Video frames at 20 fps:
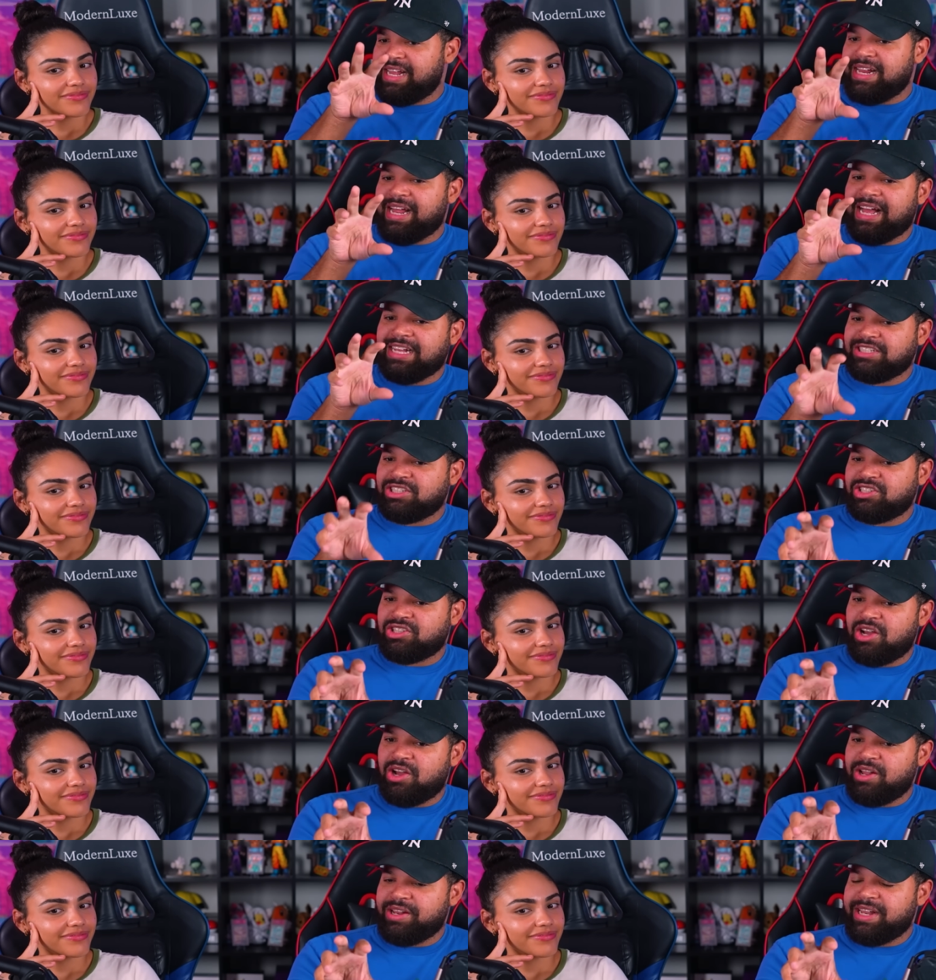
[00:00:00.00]
Speaker 1: i
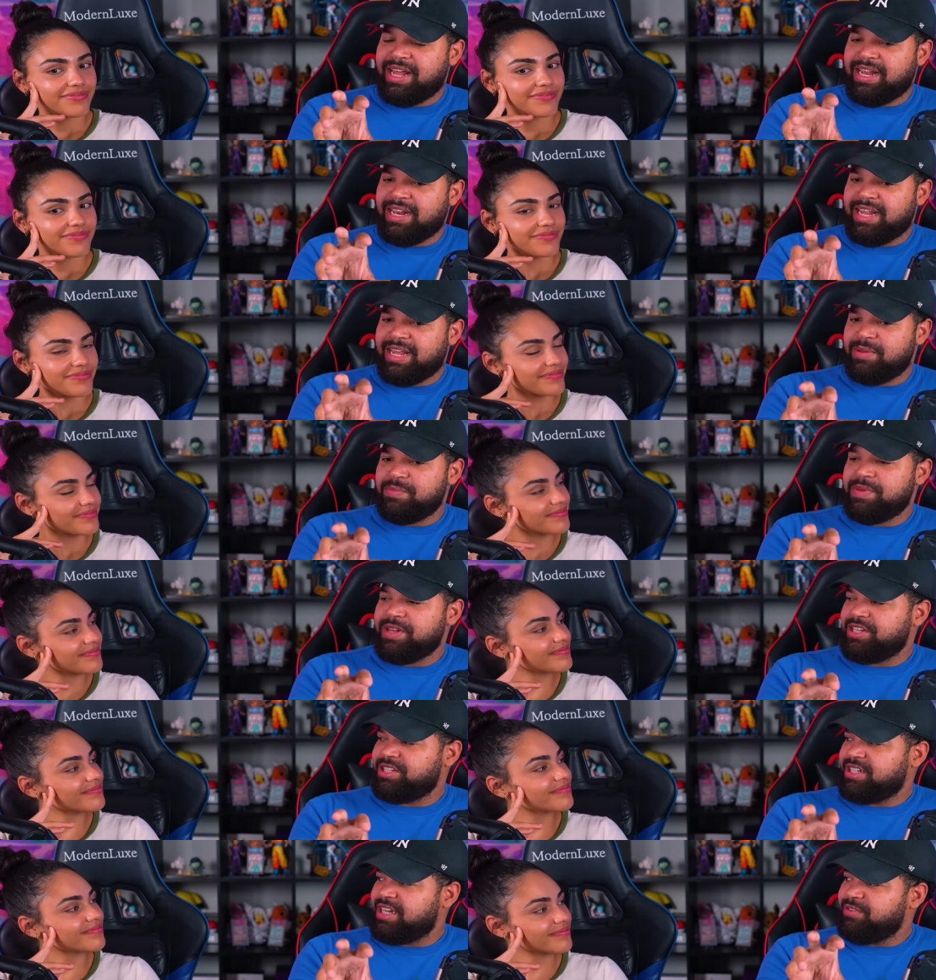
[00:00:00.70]
saw that
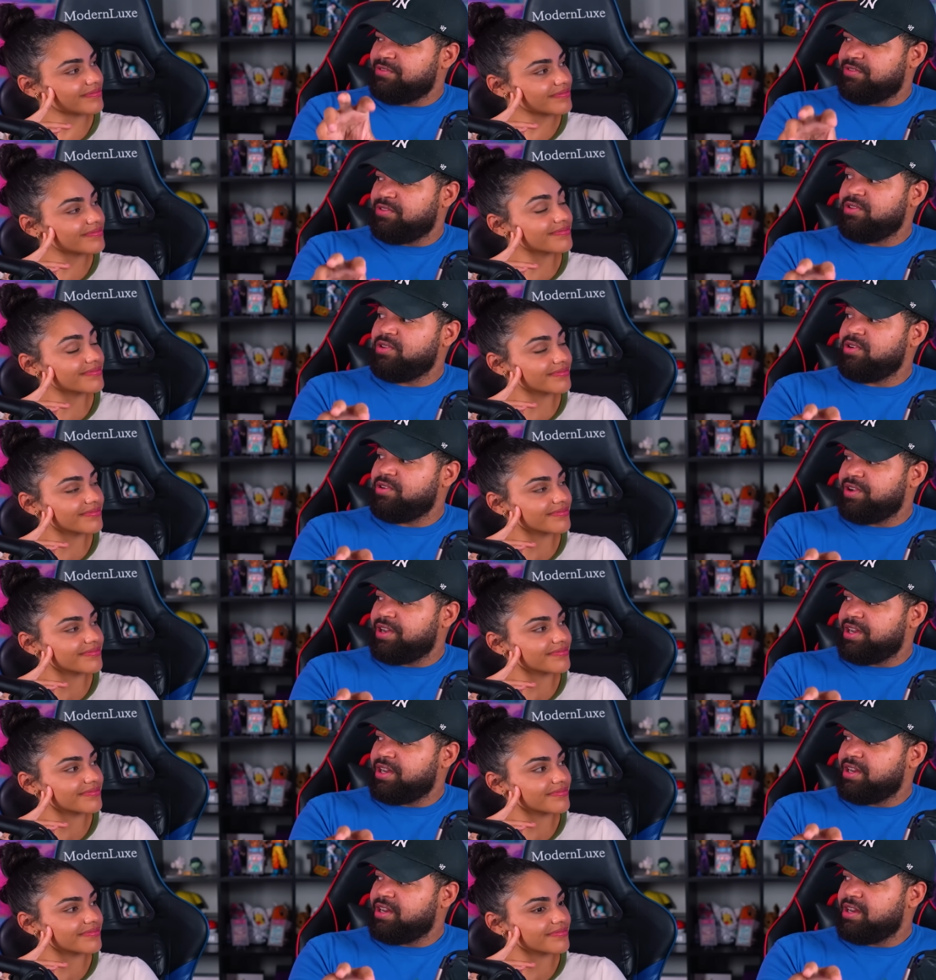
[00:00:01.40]
image in mm-hmm. furin
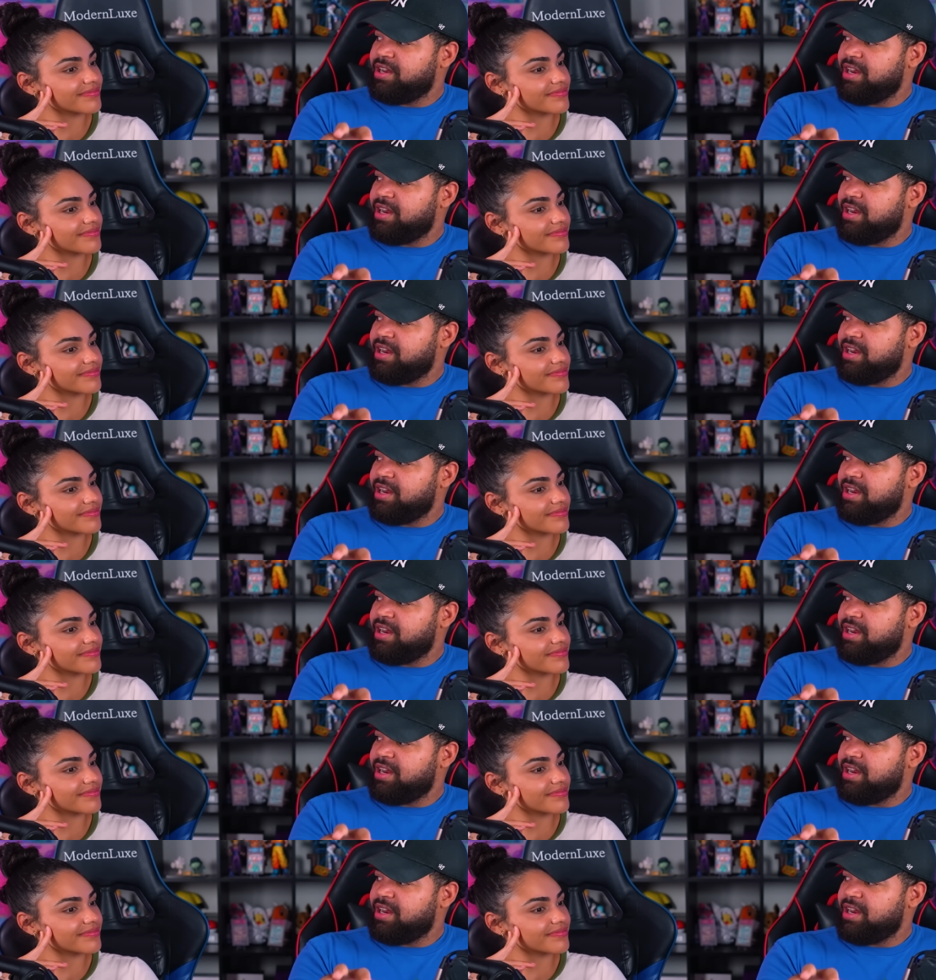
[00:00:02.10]
mm -hmm